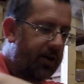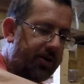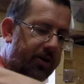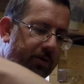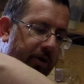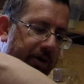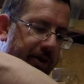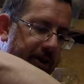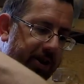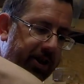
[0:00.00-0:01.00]
so that we've got
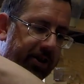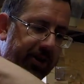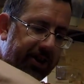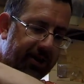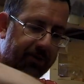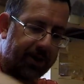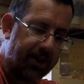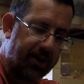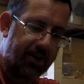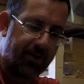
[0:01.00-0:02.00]
30 degrees that way.
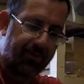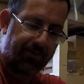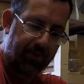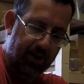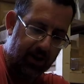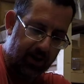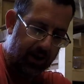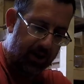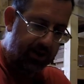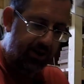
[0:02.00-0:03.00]

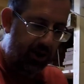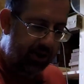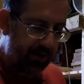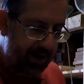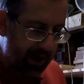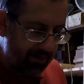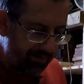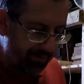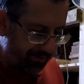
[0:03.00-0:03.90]
Tighten them down,